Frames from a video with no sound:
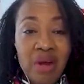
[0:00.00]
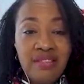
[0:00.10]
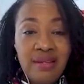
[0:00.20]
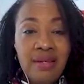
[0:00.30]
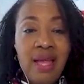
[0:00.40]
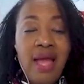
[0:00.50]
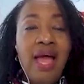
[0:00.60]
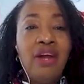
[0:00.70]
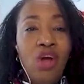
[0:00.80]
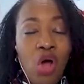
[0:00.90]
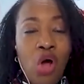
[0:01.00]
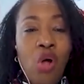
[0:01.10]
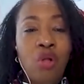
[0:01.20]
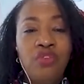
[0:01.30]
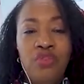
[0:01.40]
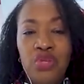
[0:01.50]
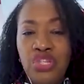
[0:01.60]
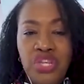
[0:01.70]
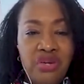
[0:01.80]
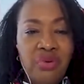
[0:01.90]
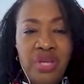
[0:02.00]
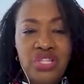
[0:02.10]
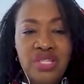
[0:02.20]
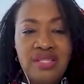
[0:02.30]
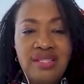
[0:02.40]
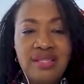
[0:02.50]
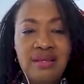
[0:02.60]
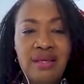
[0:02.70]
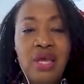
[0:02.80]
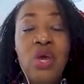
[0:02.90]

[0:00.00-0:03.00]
Maarten and all future generations.